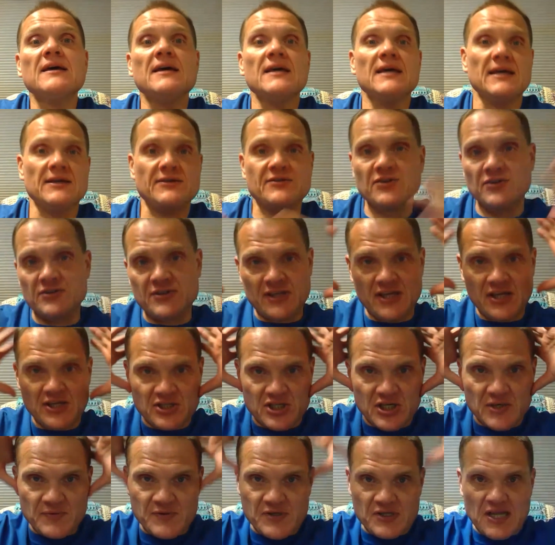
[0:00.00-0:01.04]
He took the
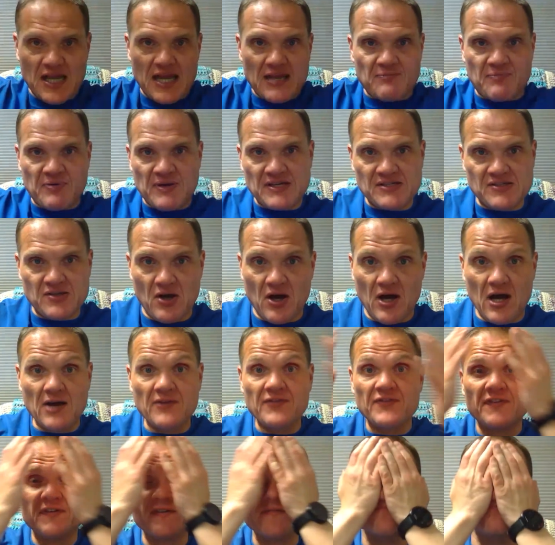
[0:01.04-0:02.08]
Egyptian headpiece
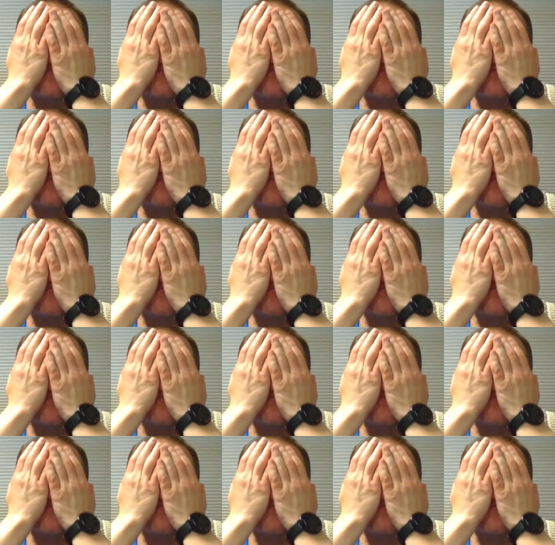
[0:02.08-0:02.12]
off.